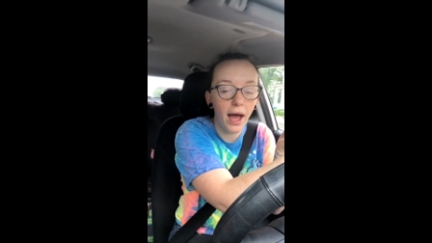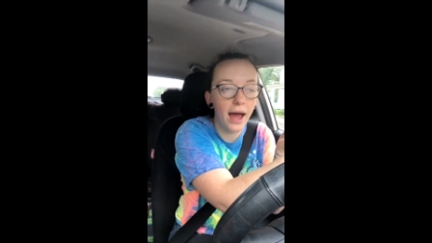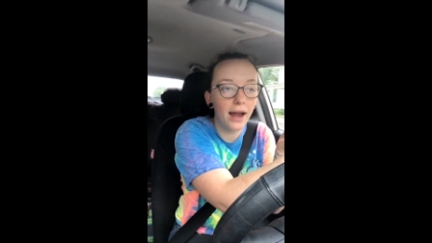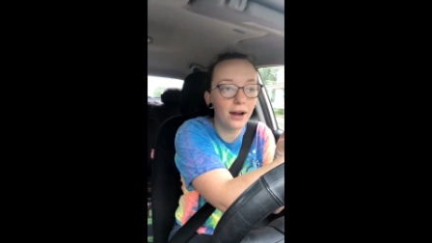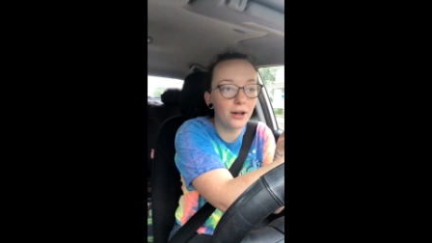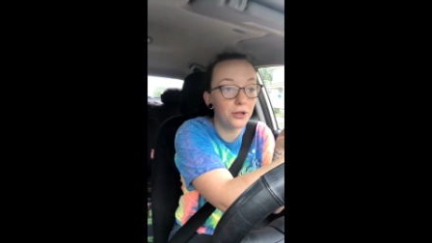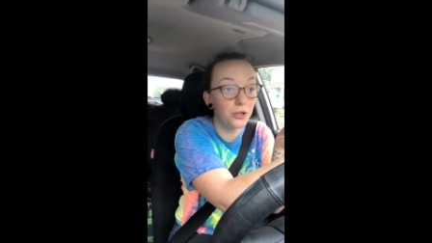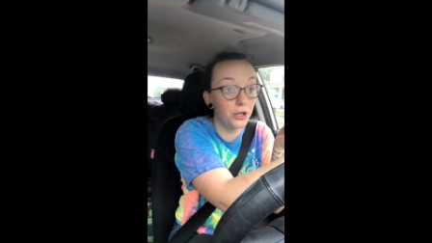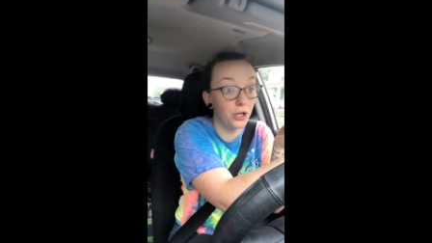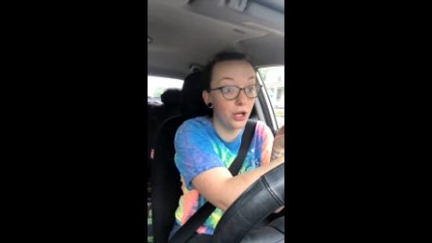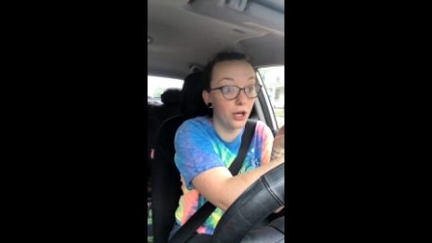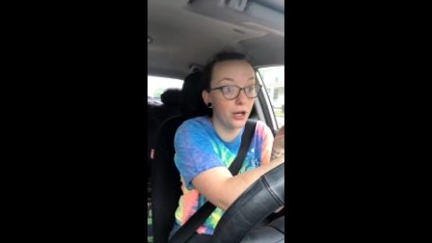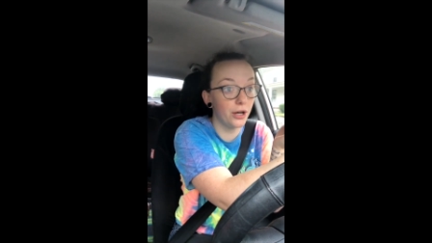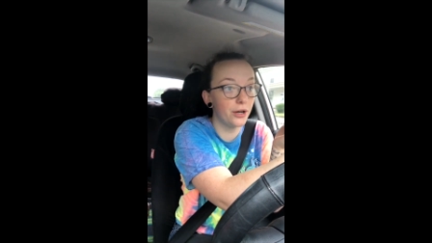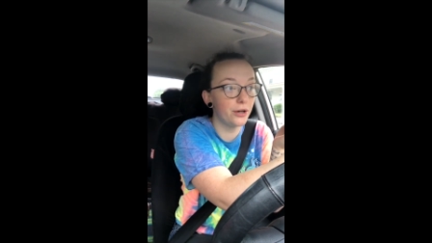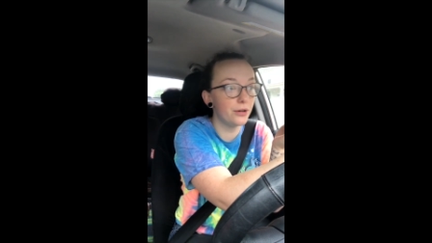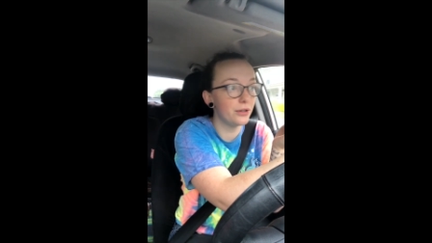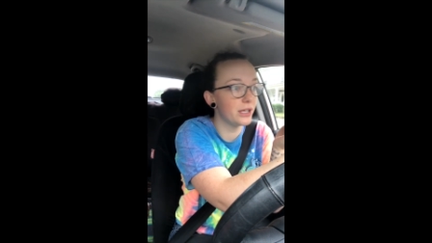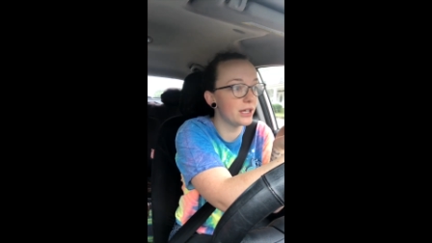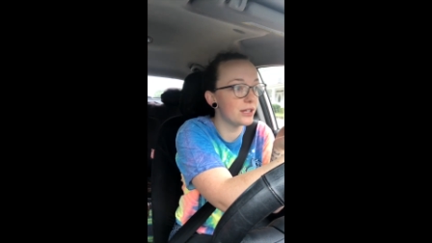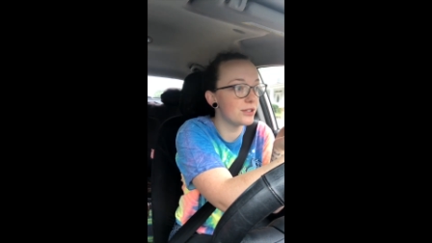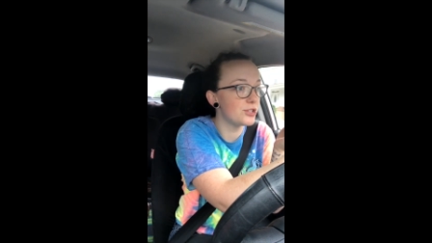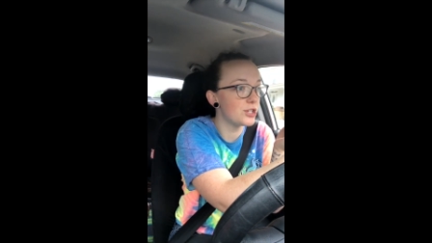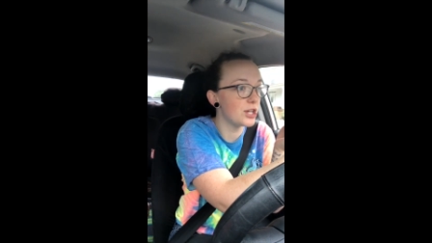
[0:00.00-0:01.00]
I don't know.
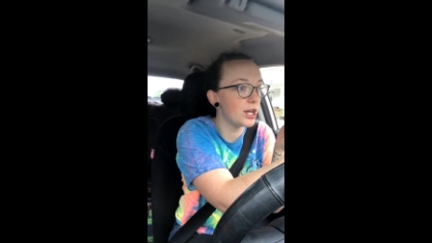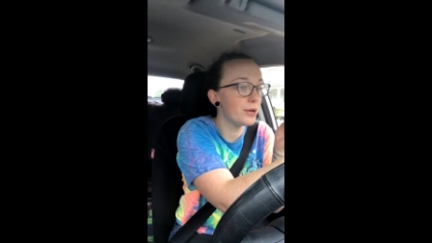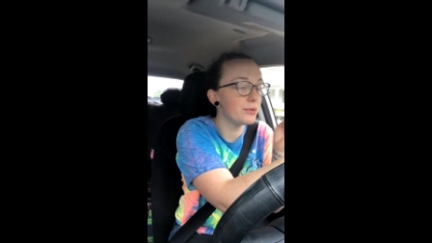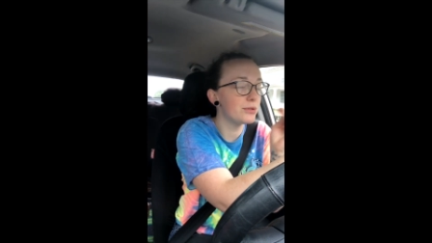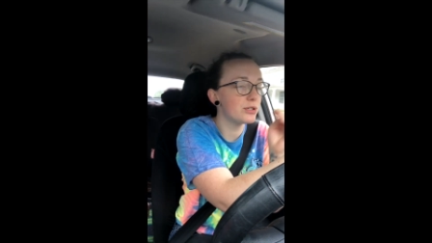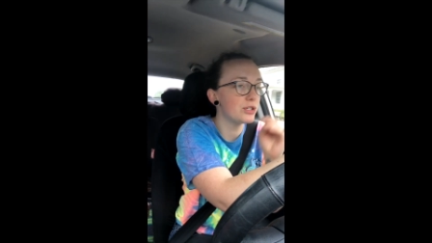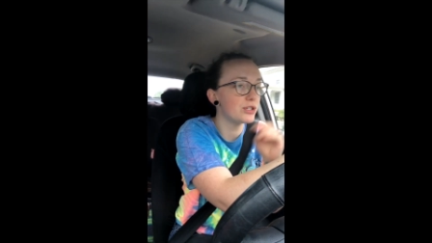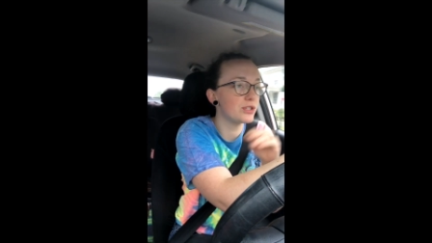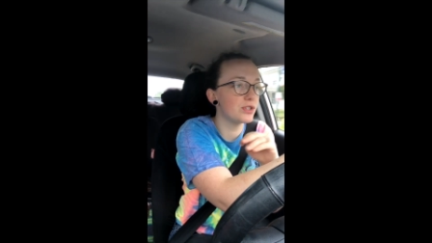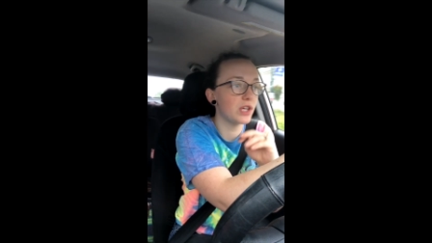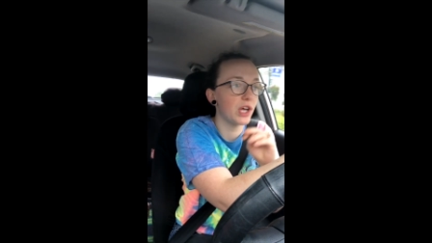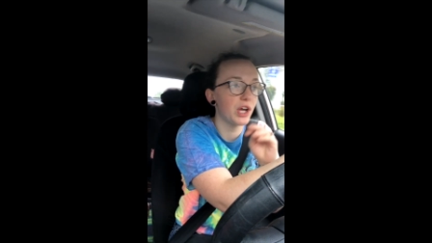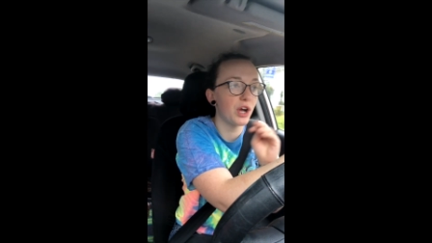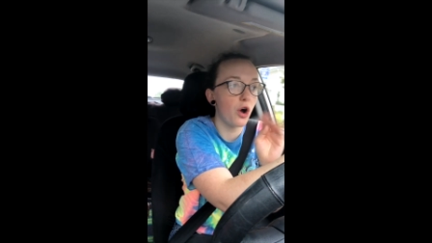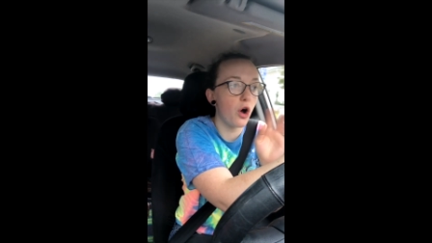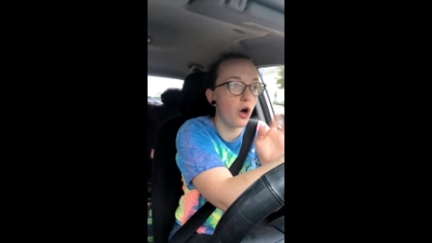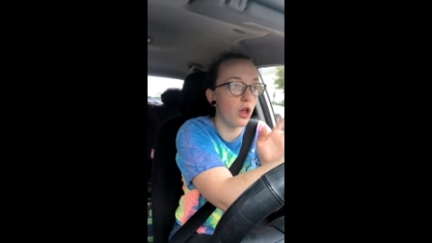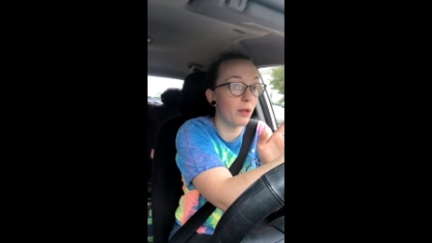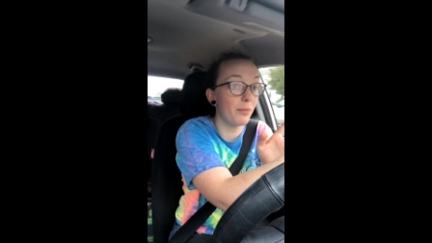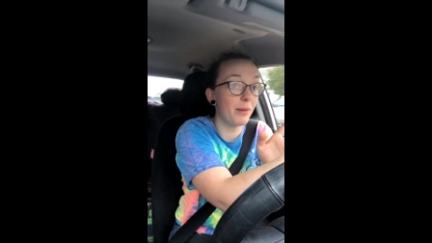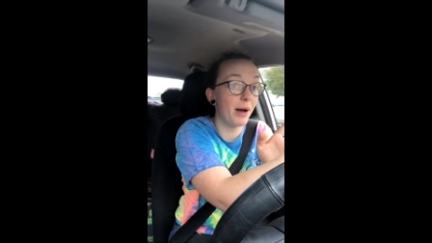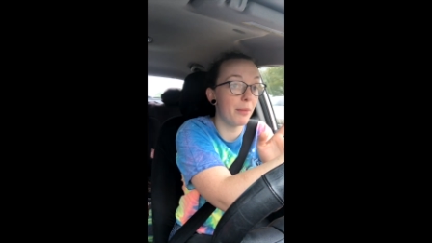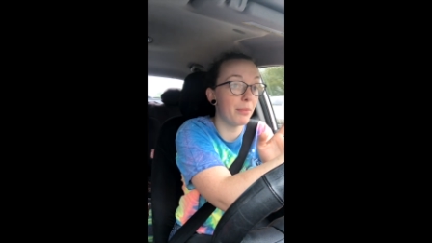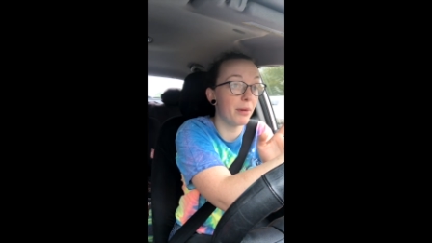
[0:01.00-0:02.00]
Yesterday was just like
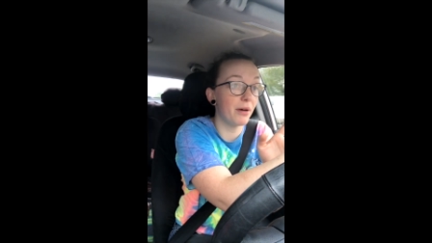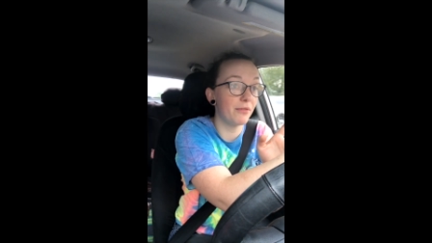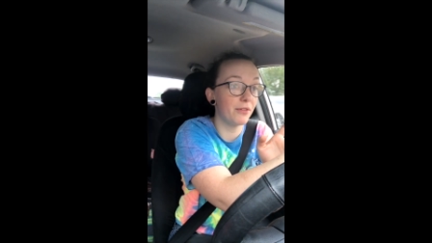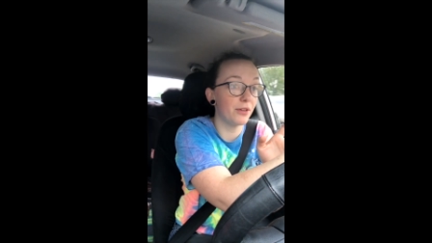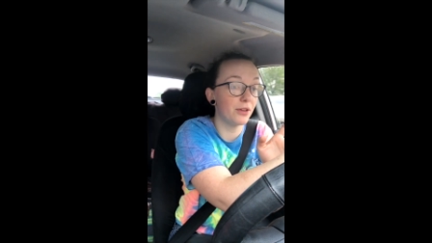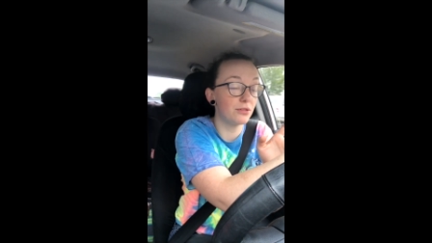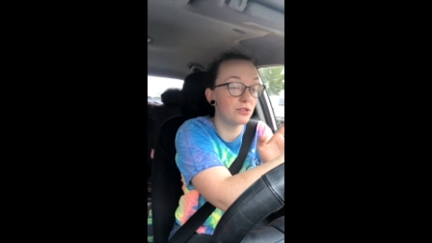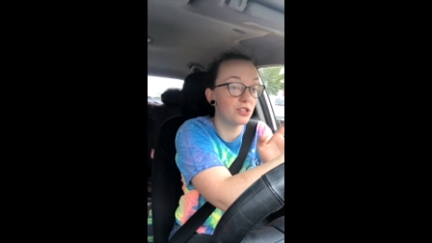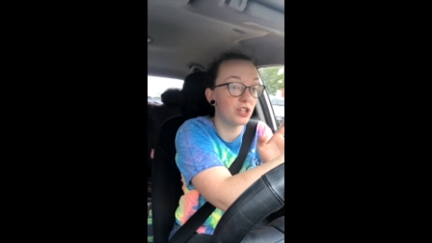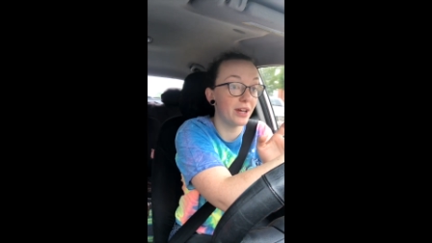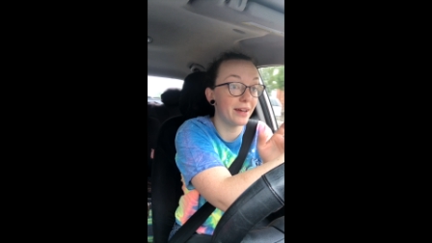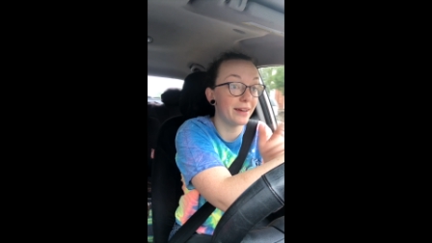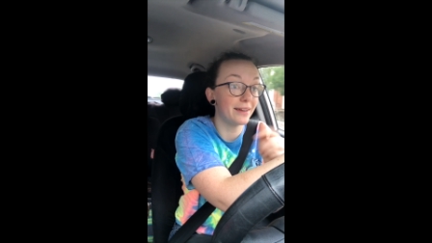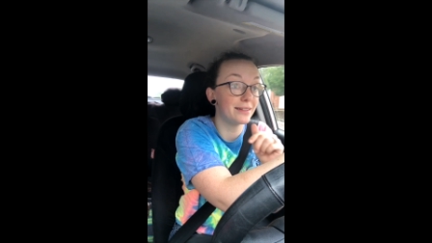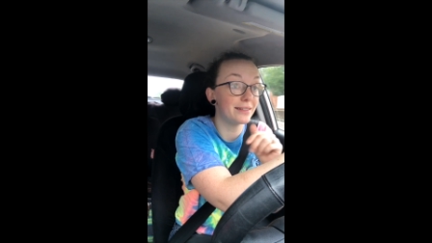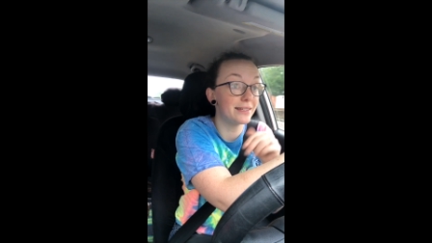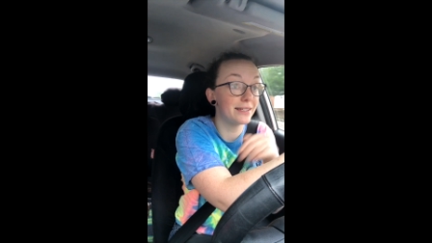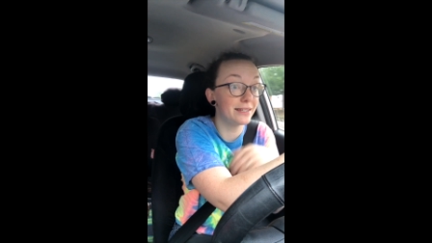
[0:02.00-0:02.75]
all about buffalo chicken.